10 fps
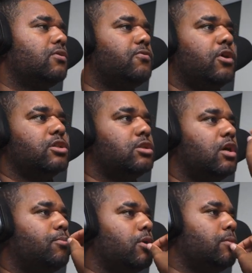Fast and
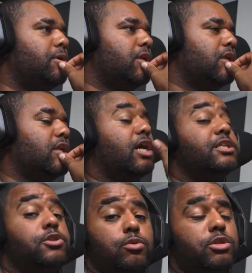I've probably been in it. No, I
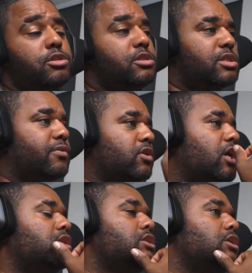did 207
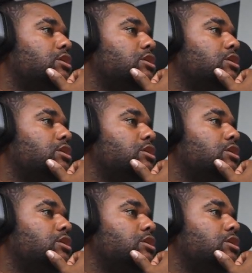actually